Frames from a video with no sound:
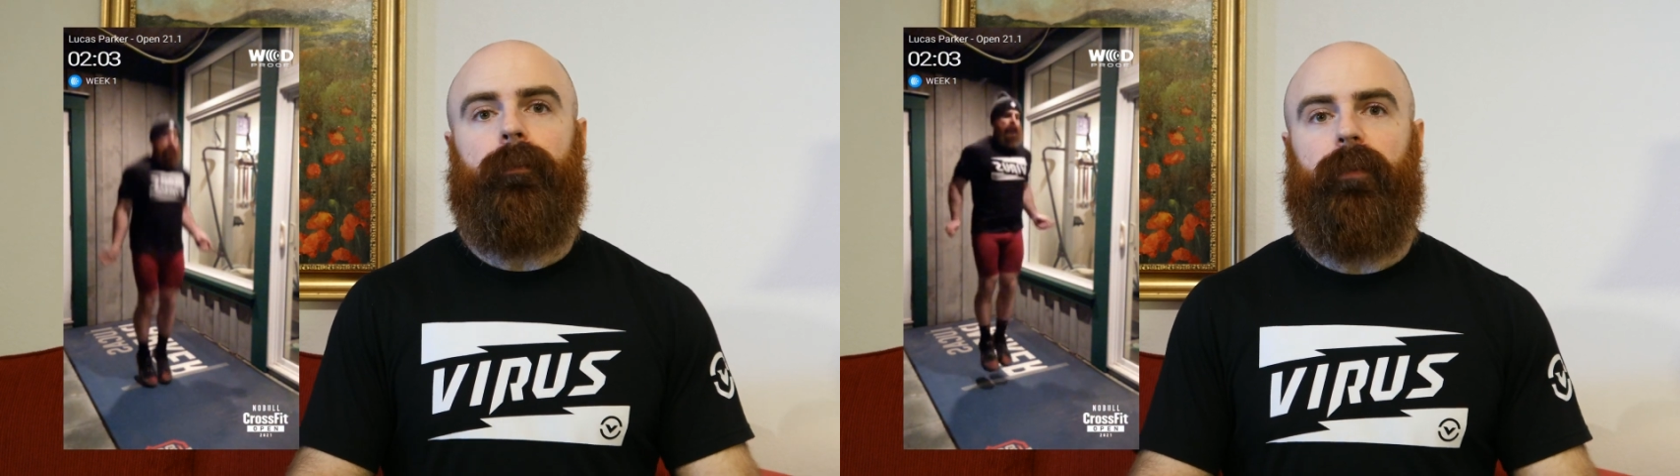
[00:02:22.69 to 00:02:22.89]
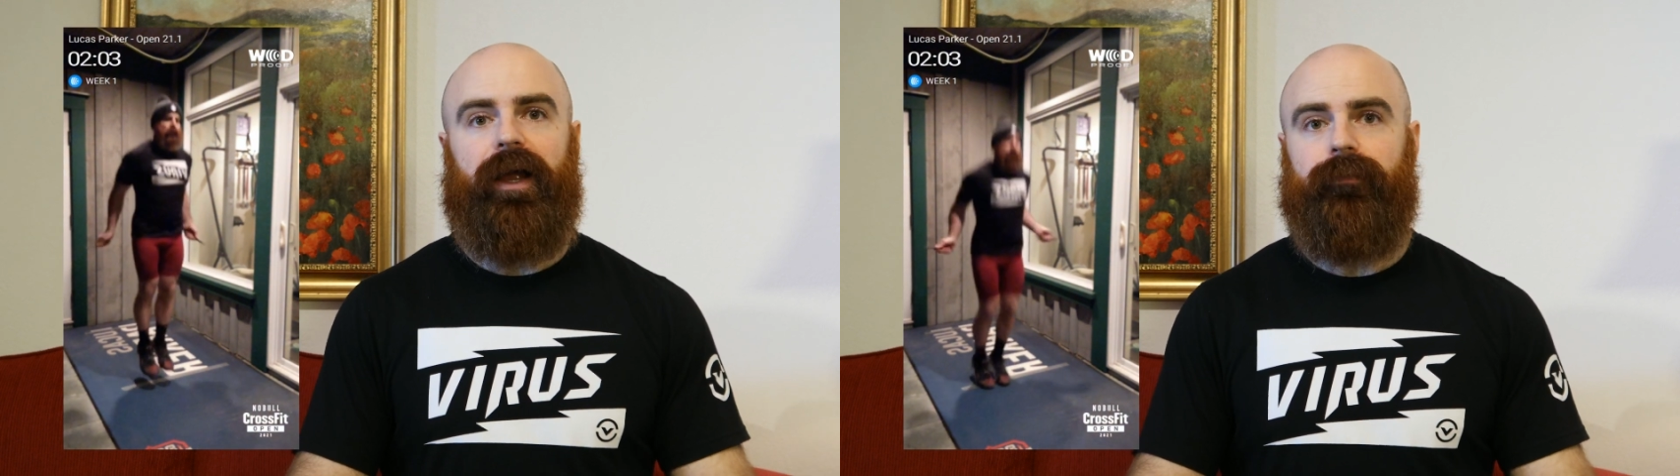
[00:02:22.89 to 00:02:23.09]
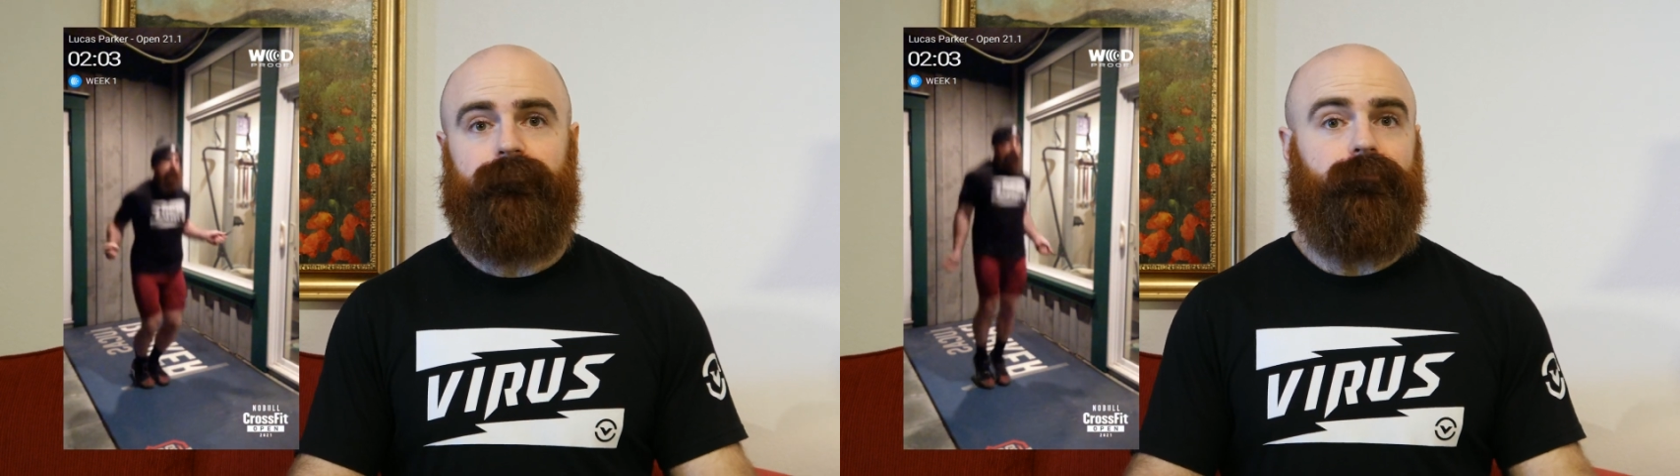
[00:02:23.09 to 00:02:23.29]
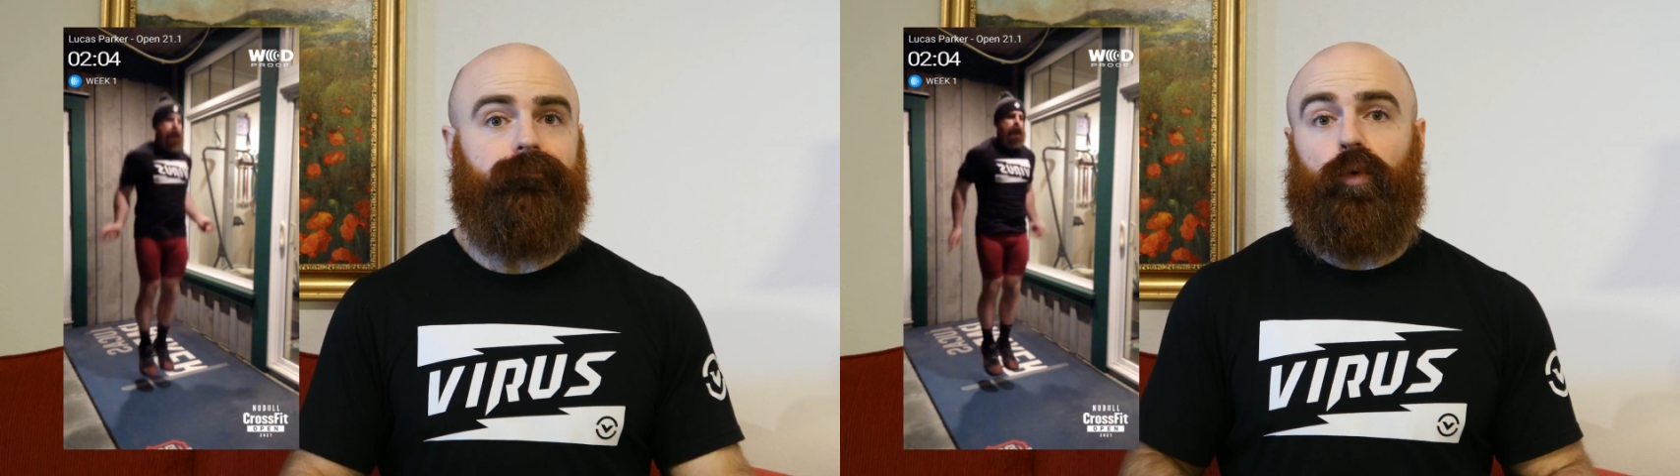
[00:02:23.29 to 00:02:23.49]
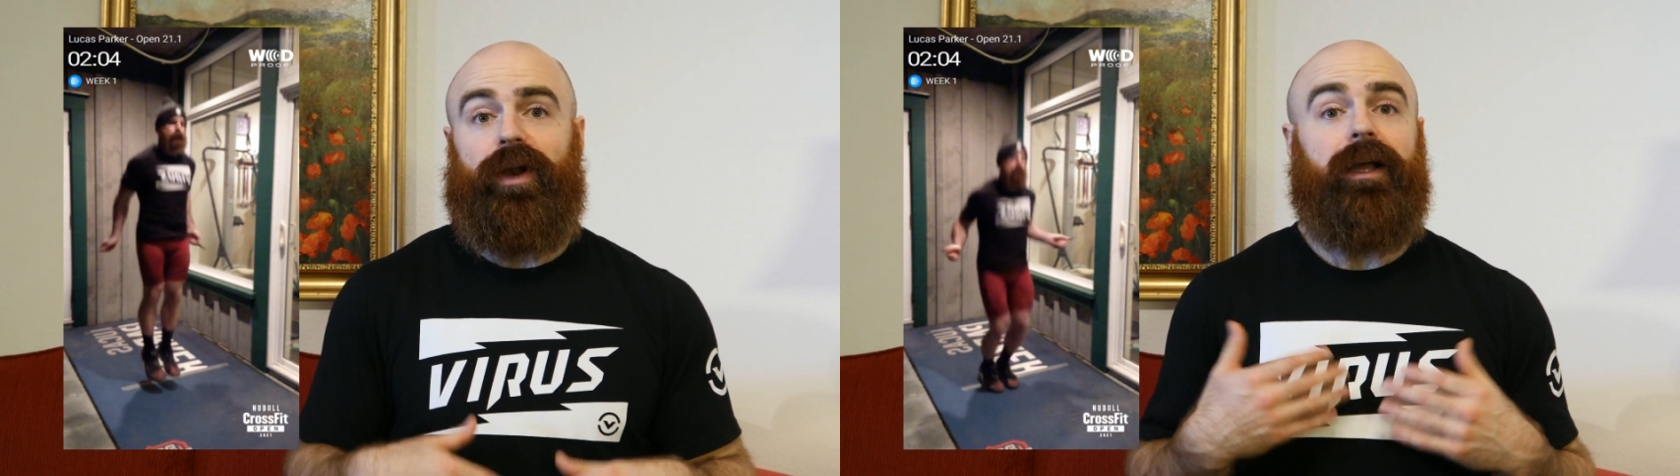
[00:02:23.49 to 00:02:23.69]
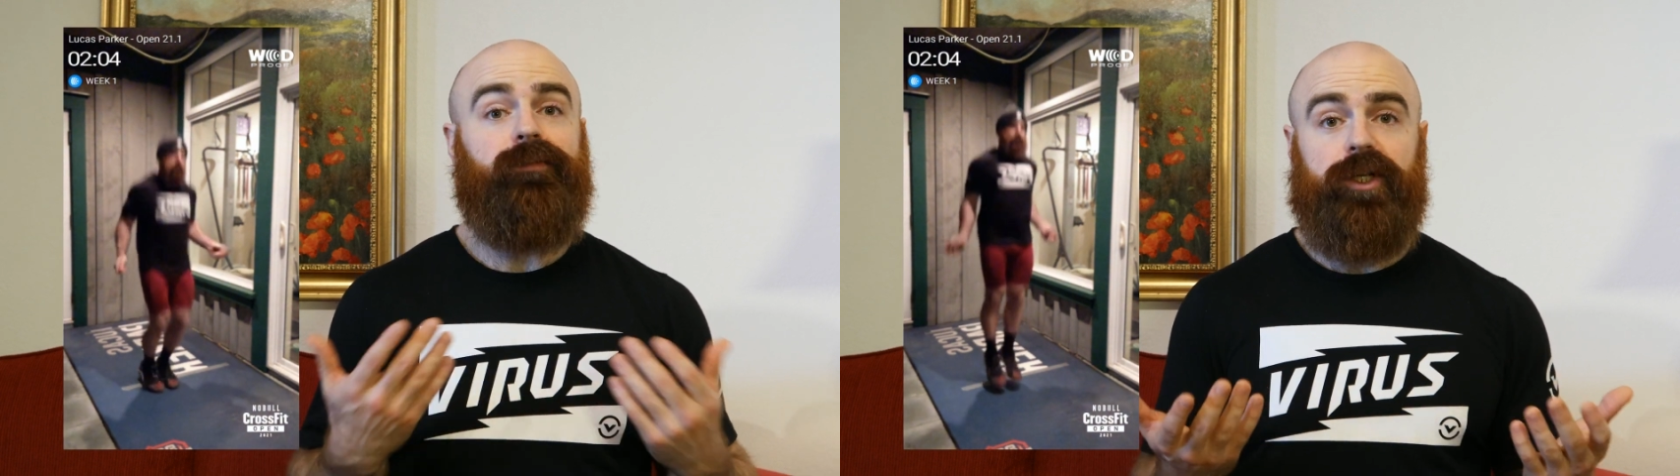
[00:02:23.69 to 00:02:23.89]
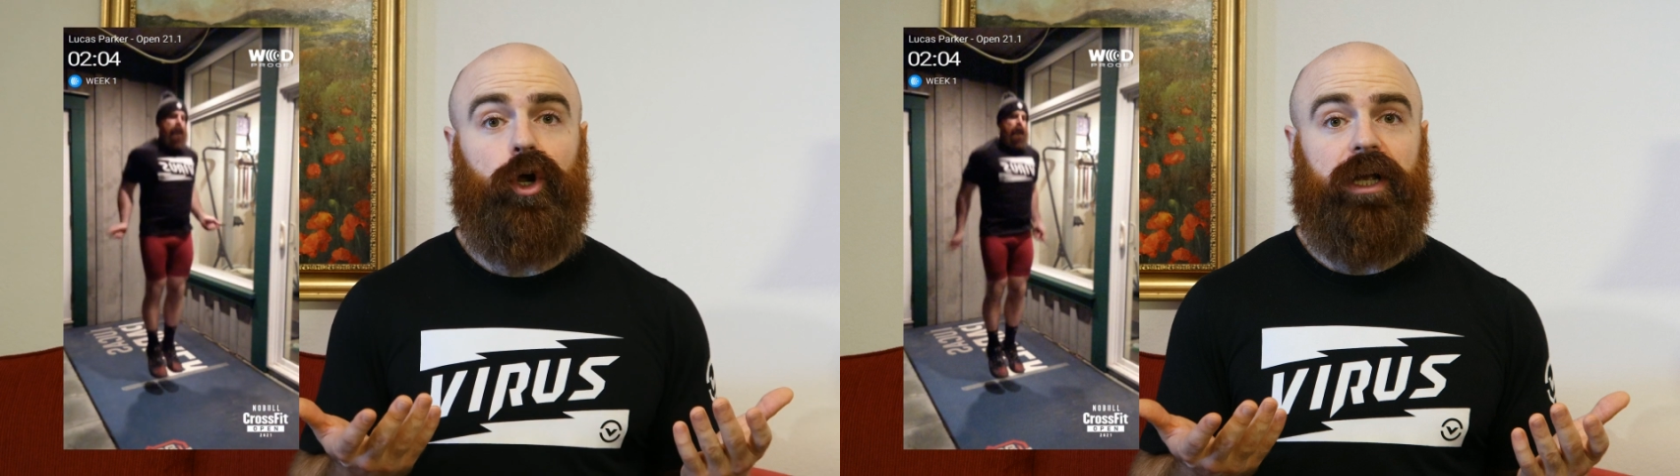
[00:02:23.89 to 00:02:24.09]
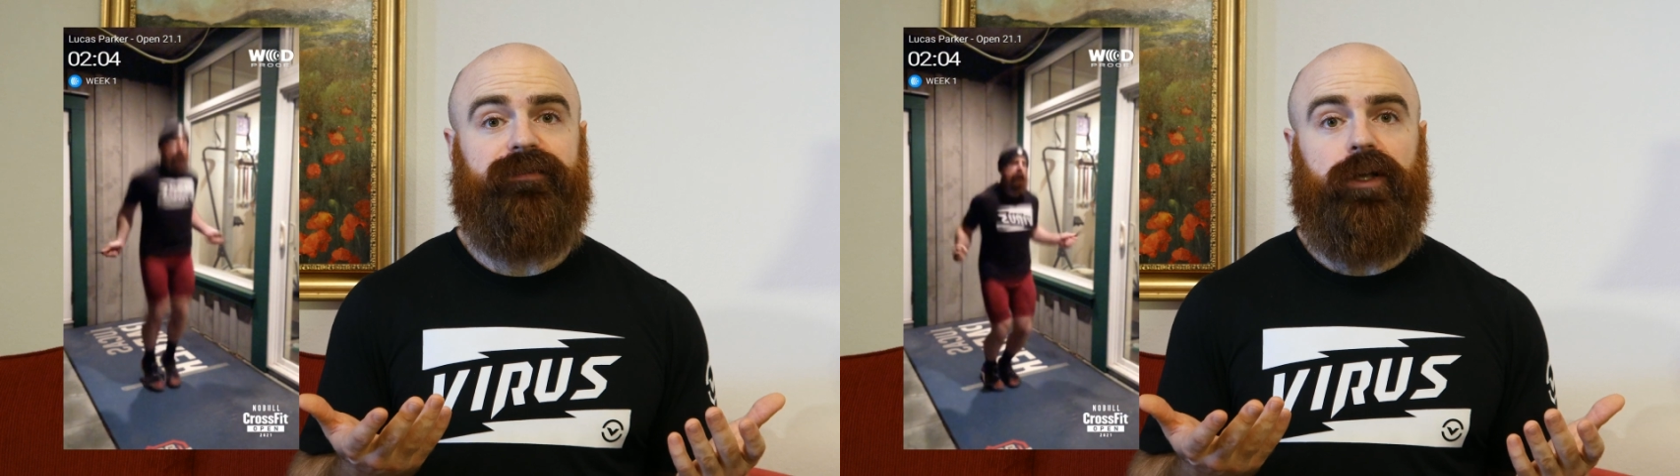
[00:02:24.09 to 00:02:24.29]
but when it comes to
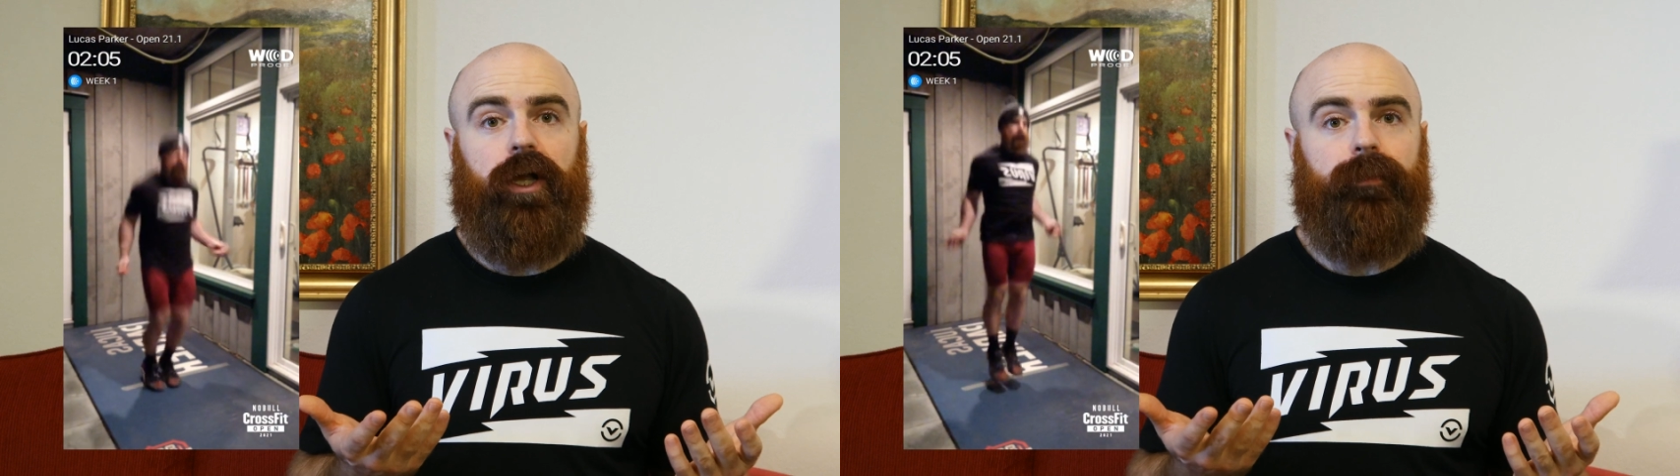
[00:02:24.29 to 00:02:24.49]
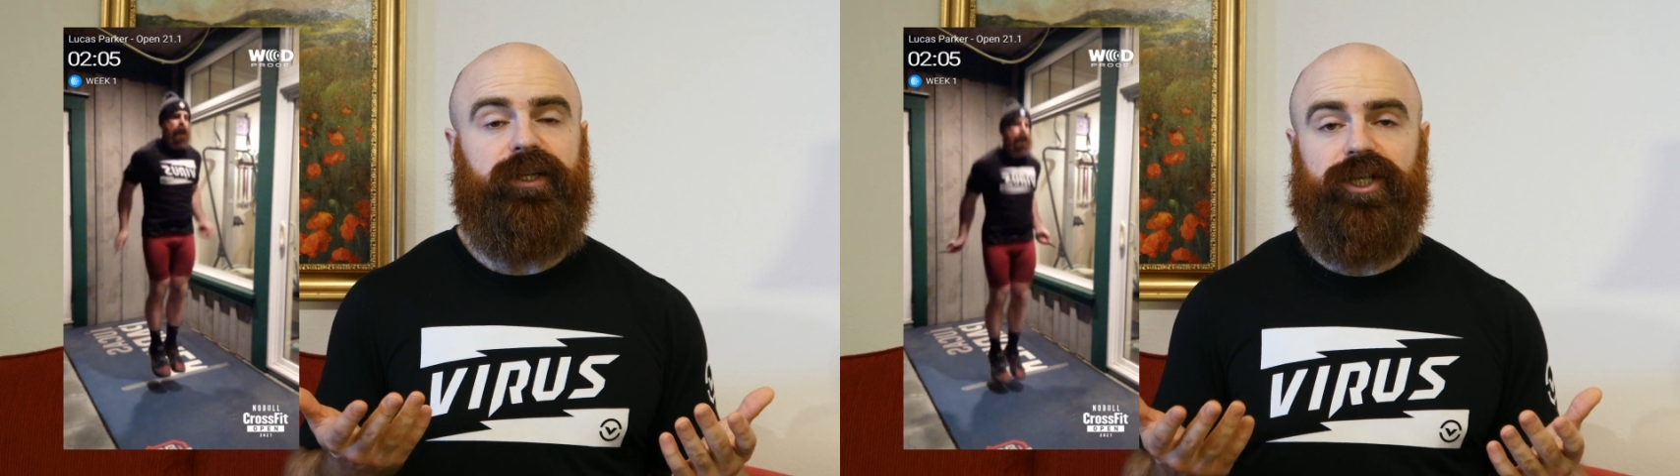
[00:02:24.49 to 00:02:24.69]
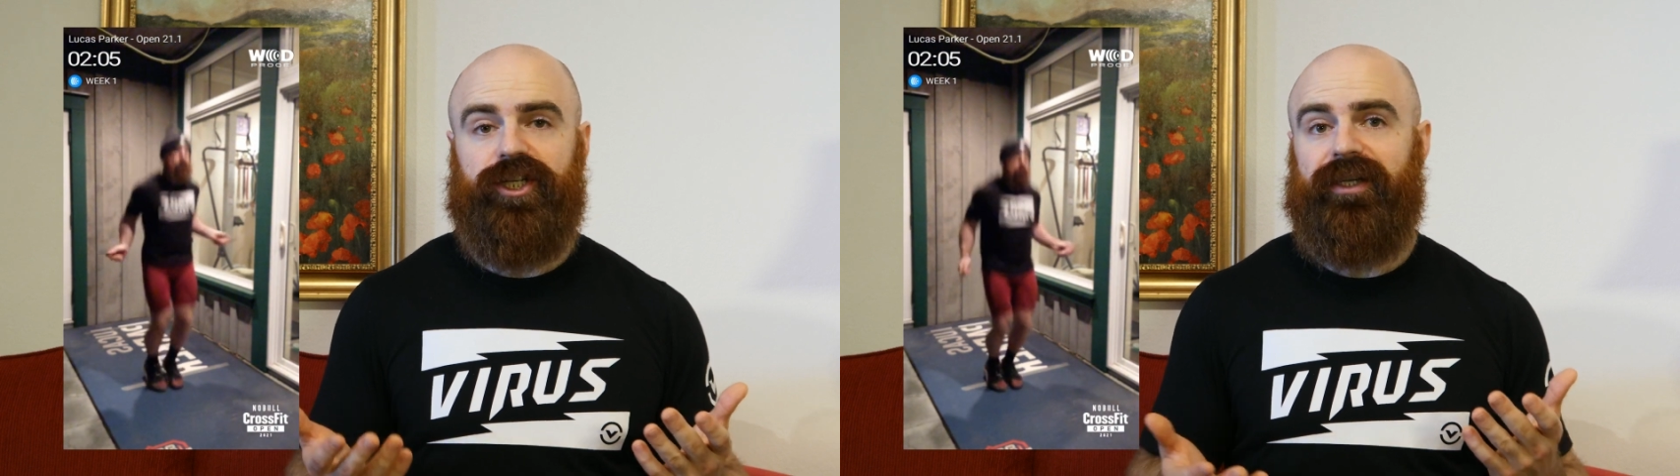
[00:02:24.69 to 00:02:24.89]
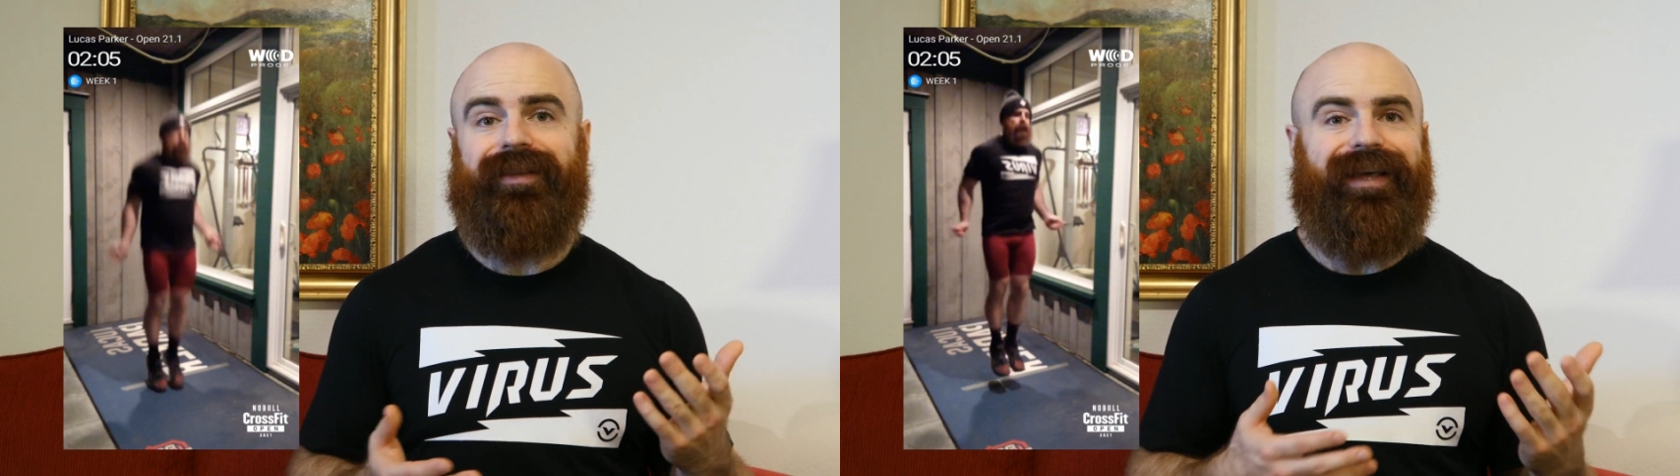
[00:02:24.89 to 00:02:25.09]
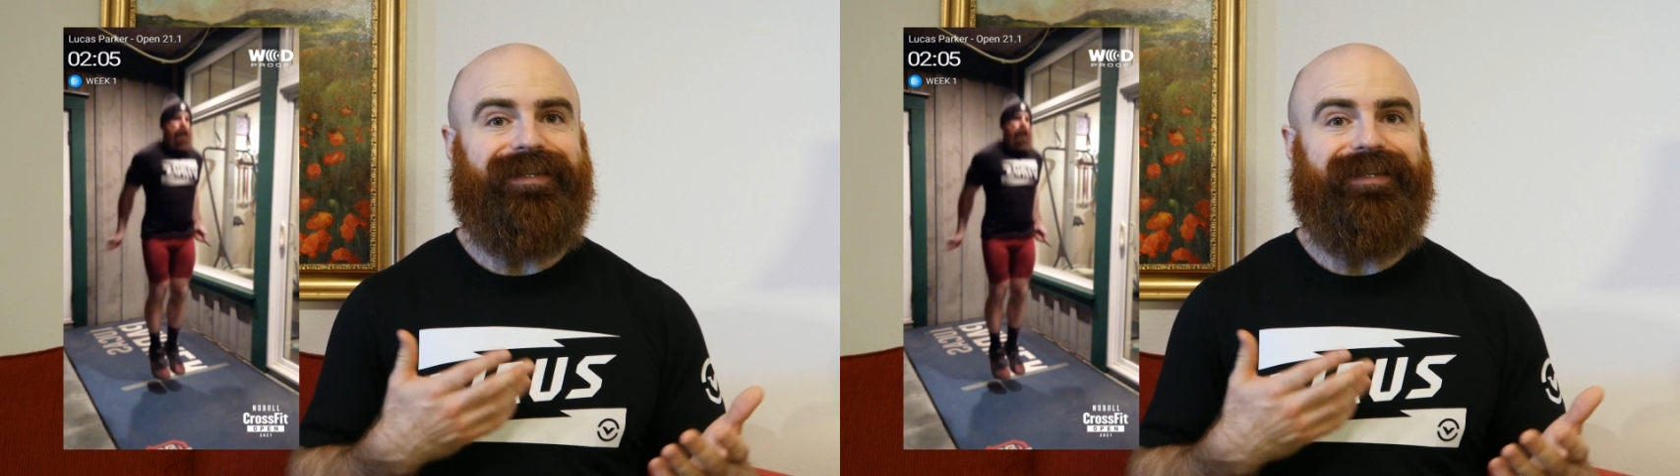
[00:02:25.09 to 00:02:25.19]
CrossFit competition,